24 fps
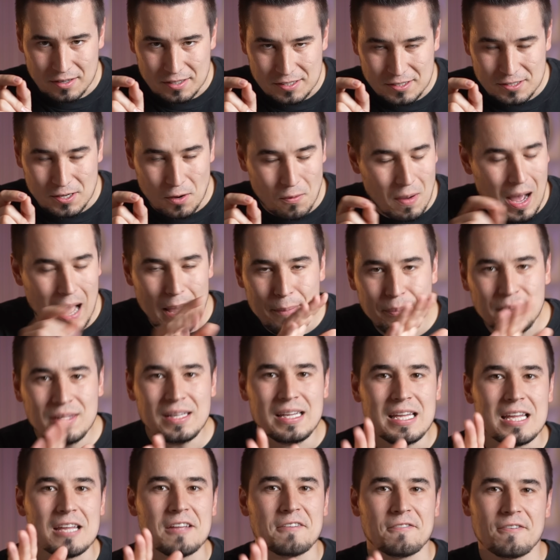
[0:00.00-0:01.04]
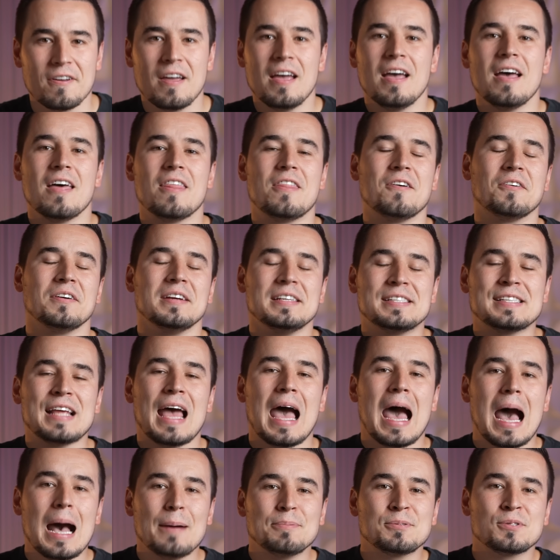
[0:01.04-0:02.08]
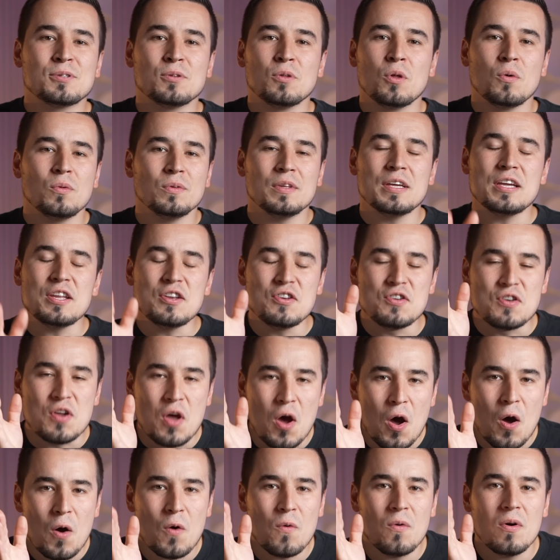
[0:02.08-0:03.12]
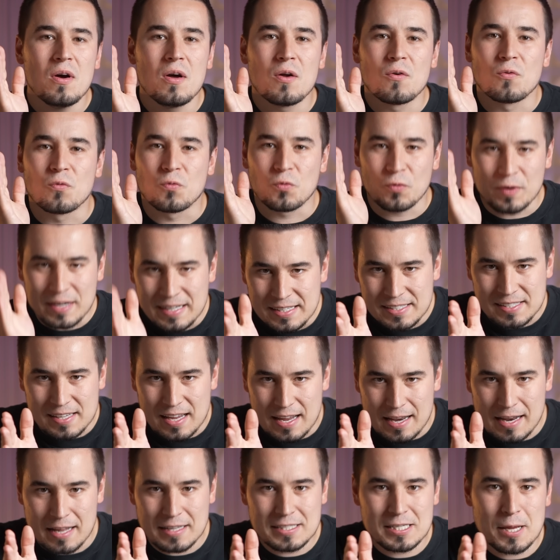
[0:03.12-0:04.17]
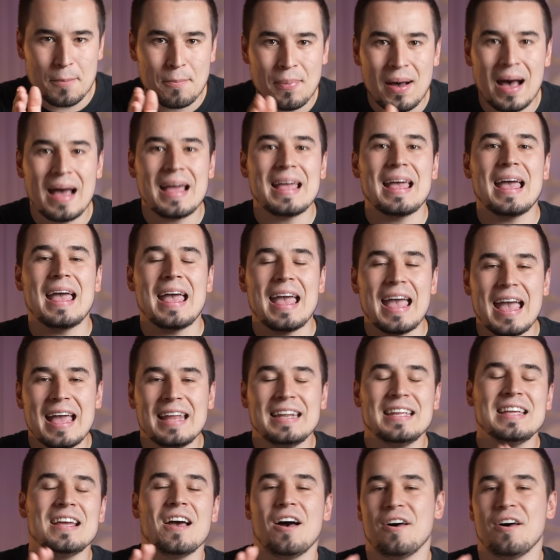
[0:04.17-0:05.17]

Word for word: So I believe there is absolutely no reason to buy any